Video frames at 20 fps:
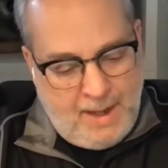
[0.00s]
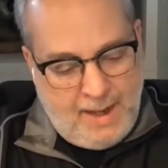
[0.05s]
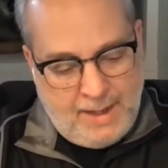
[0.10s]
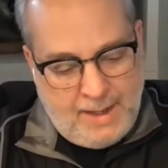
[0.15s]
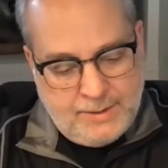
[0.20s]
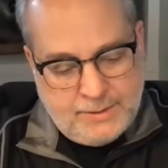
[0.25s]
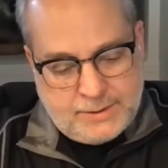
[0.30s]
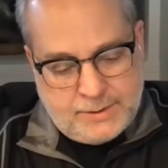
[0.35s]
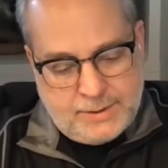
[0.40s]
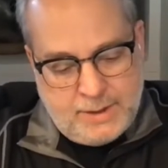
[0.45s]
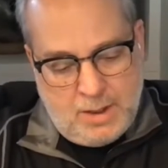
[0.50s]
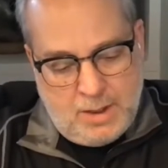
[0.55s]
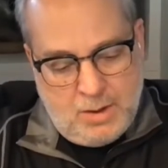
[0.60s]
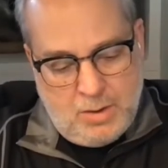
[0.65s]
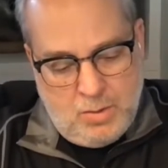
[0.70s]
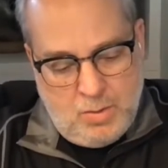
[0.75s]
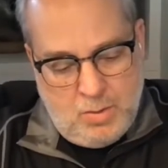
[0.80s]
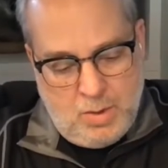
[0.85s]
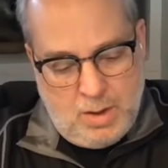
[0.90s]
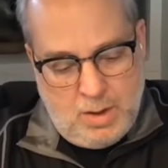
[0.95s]
And
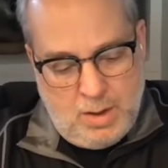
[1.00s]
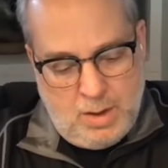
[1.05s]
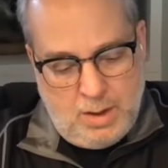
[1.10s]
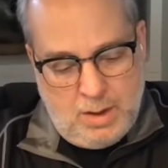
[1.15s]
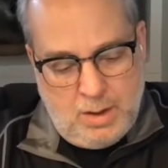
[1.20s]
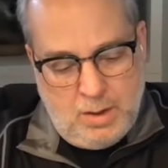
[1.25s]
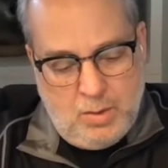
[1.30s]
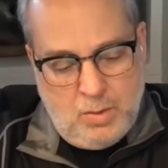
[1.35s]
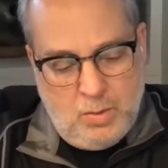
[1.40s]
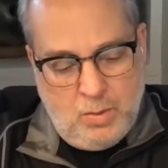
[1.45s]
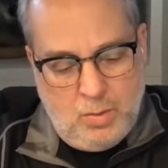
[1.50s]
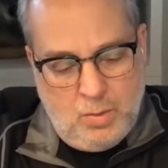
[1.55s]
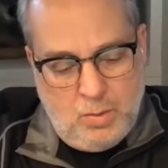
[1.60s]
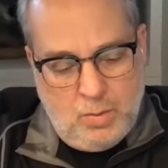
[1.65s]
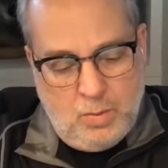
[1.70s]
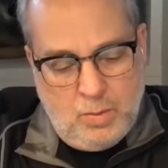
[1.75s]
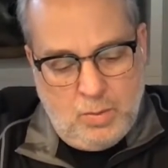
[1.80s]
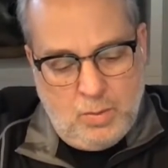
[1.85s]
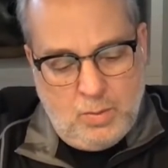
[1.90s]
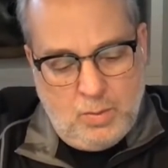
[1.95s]
so it
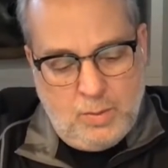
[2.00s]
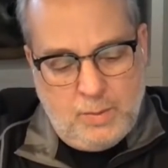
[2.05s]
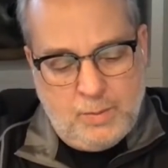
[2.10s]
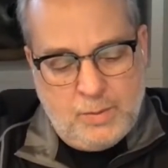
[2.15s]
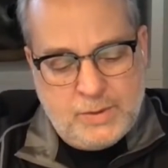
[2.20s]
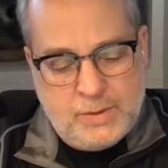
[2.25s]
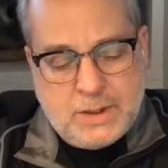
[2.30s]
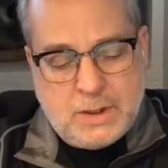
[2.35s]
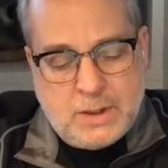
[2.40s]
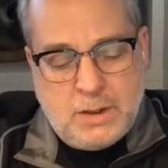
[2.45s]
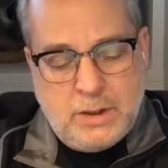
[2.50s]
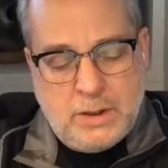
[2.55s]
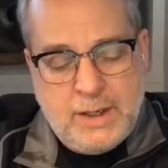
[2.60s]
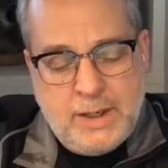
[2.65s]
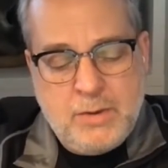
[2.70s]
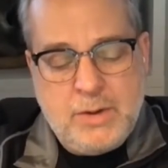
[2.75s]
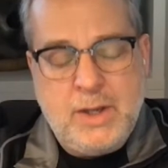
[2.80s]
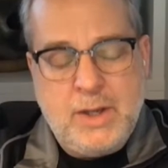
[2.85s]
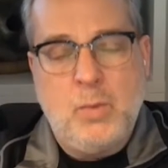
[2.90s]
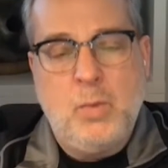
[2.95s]
was
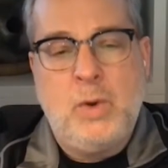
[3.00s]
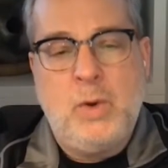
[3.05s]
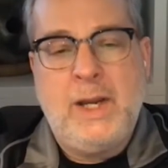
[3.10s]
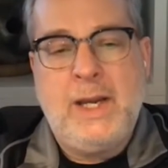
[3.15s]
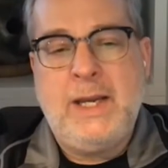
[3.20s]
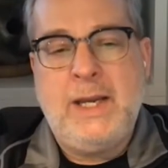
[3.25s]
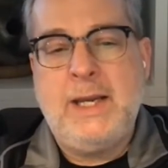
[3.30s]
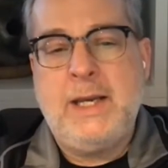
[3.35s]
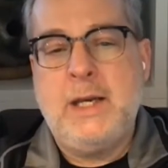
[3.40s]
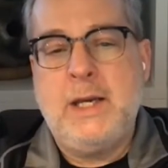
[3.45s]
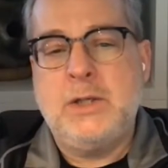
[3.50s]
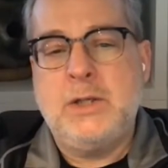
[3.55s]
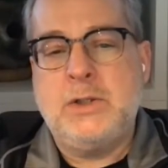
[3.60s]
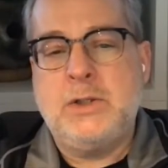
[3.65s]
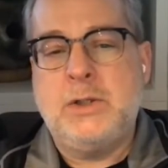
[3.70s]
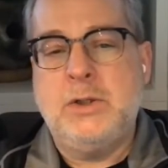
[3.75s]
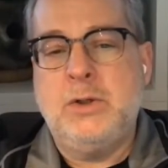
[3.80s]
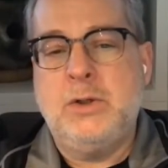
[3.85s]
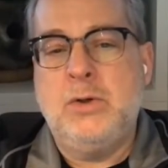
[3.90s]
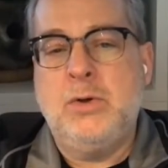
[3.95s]
clear that we needed
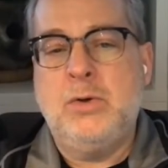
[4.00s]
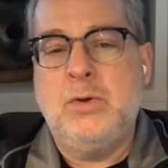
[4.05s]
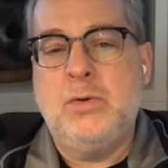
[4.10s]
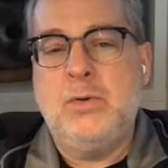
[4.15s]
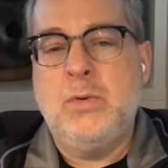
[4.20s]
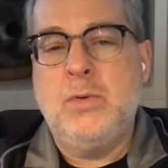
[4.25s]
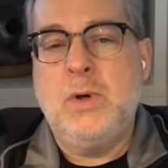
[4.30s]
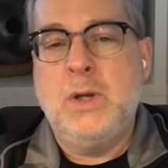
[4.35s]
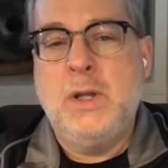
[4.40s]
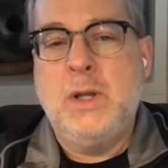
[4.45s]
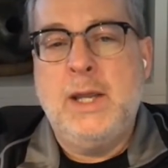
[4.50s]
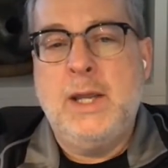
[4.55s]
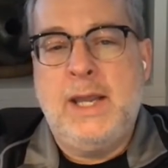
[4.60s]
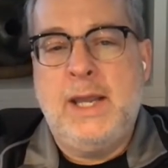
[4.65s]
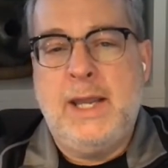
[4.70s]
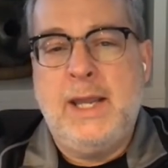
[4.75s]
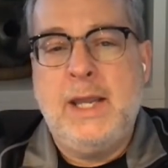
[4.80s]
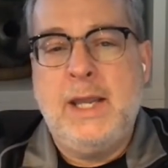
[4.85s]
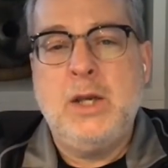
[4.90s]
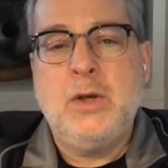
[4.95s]
to
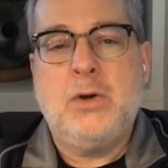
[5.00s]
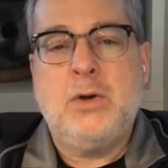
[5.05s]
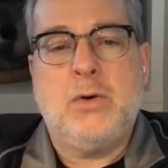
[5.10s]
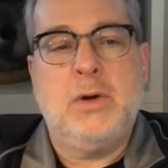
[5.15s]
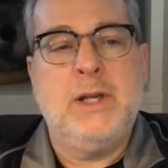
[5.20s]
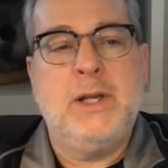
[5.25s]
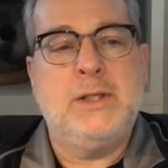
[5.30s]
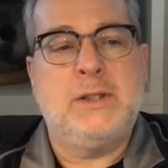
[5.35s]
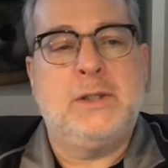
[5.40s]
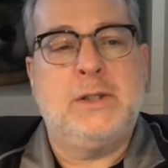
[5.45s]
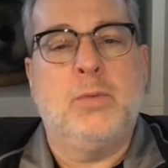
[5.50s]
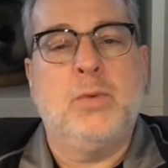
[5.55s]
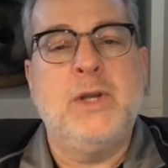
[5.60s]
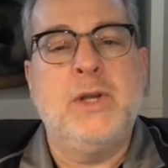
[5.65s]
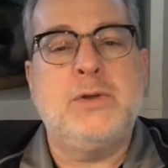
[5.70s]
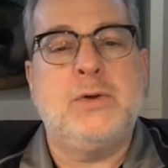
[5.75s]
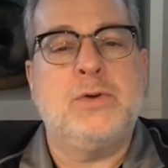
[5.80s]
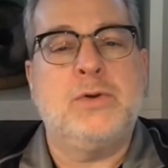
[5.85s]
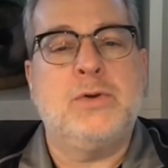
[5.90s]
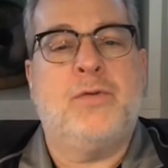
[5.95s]
increase the
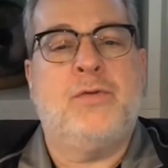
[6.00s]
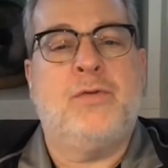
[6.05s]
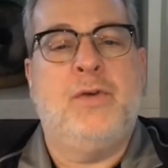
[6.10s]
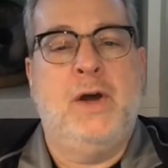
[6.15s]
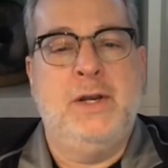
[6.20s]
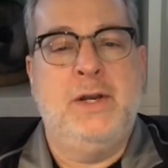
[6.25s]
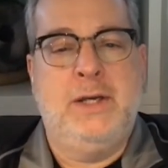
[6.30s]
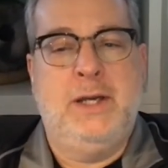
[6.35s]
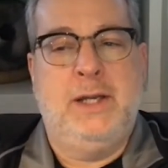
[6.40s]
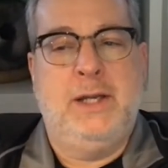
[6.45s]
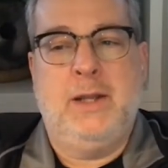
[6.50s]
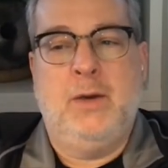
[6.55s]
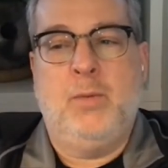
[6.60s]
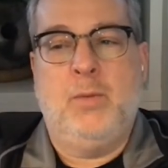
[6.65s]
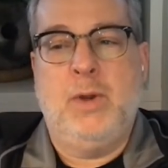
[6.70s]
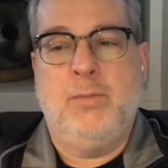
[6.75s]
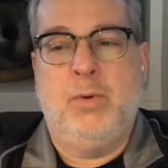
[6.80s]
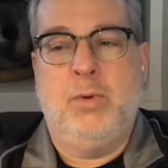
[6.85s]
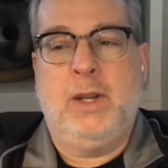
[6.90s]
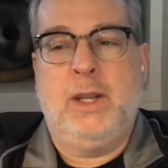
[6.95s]
research funding that
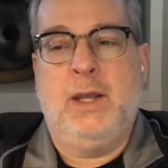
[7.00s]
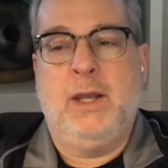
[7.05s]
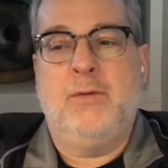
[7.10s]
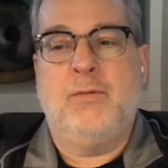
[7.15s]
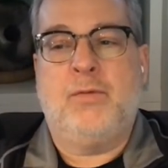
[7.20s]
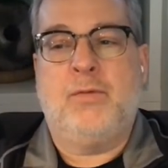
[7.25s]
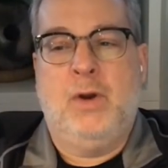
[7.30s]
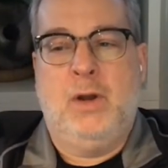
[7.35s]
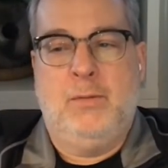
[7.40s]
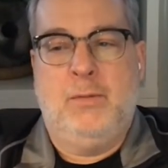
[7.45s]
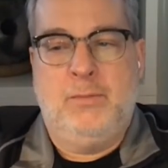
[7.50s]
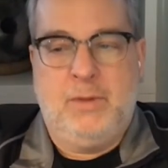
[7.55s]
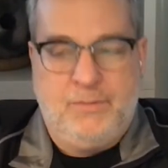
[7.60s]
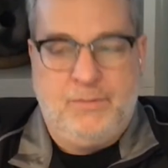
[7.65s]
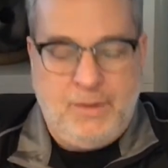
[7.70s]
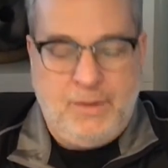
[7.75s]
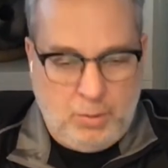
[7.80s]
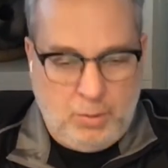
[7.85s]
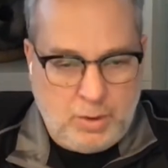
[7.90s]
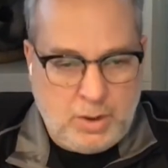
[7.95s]
we bring in from the
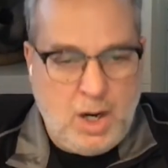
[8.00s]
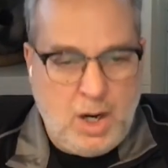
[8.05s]
federal